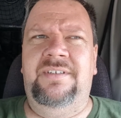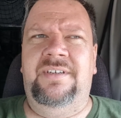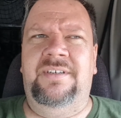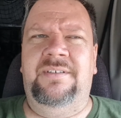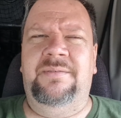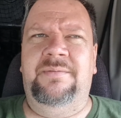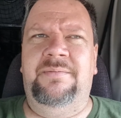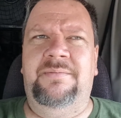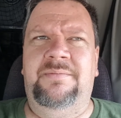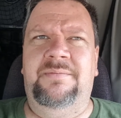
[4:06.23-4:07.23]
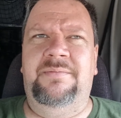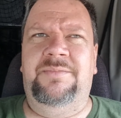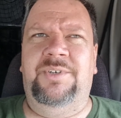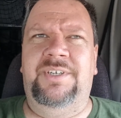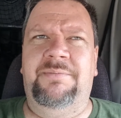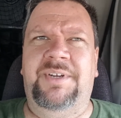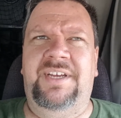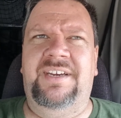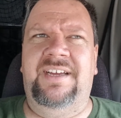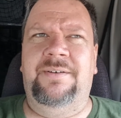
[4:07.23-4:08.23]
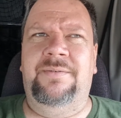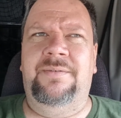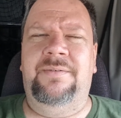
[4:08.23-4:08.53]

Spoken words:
Oh, drawing a blank now.